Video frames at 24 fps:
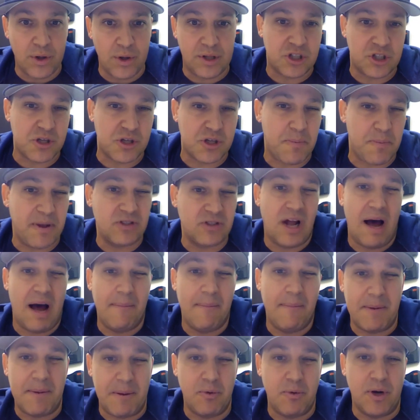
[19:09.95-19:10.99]
just depending on how
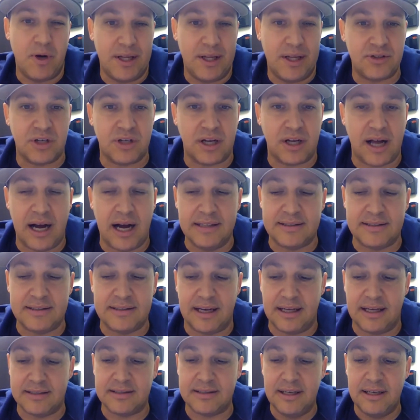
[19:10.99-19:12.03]
many people enter the
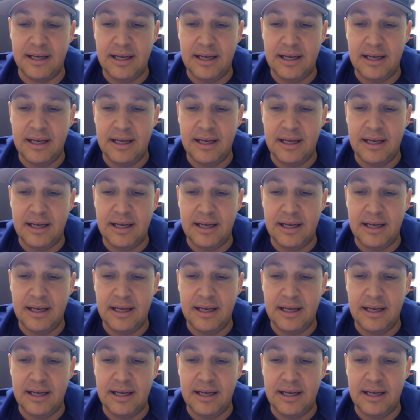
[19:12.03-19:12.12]
contest.